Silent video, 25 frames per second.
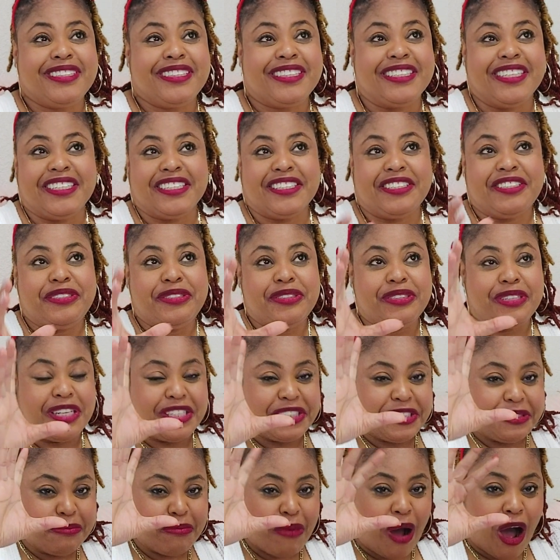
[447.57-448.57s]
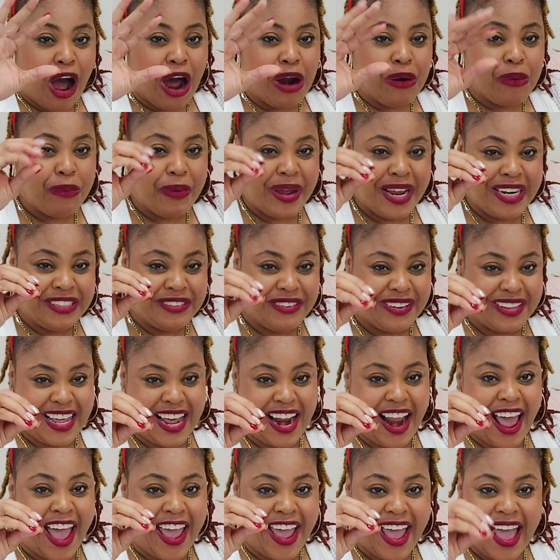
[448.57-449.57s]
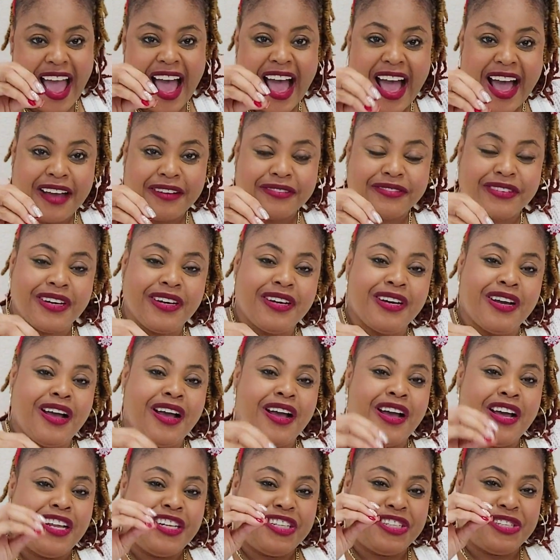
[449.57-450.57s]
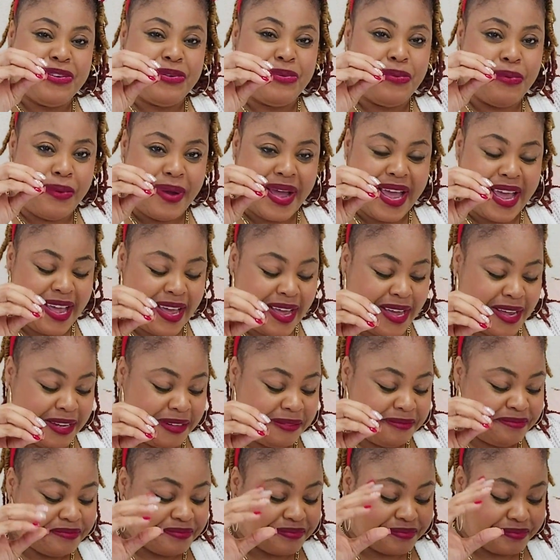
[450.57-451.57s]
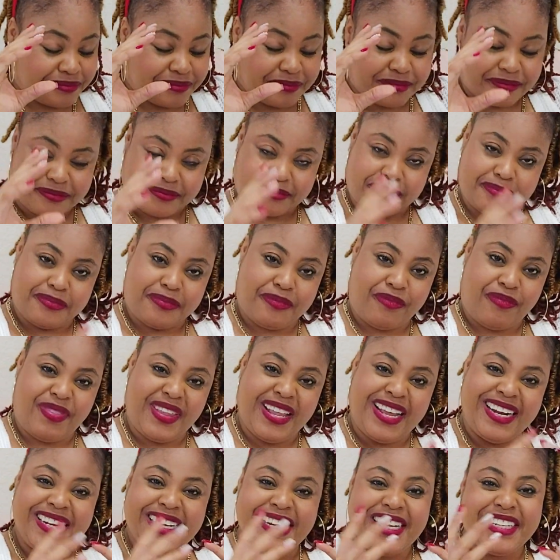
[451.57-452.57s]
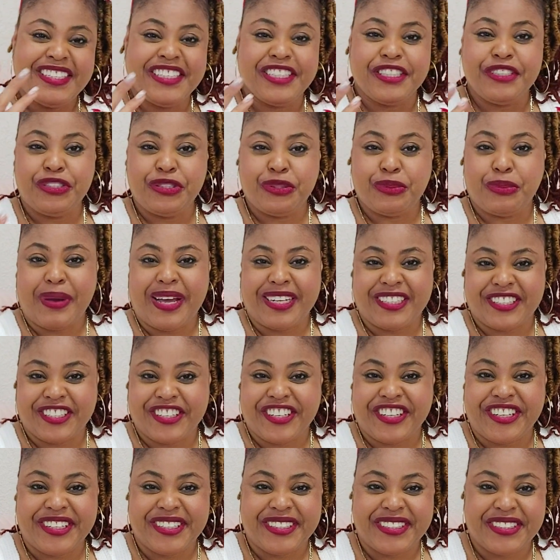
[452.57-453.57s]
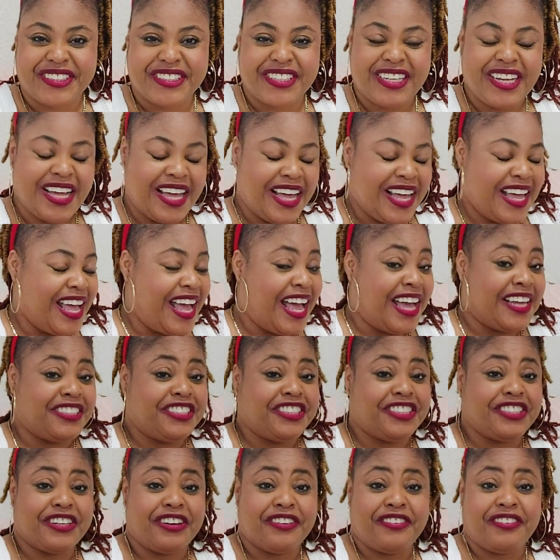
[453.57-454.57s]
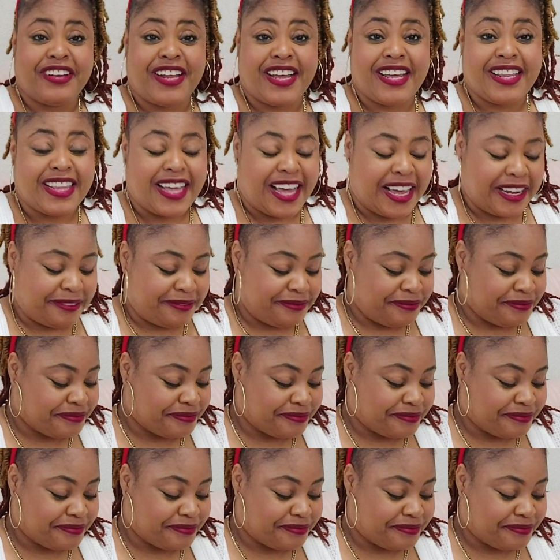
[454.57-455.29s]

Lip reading: the small window that I have to wear knitted sweaters and stuff like that.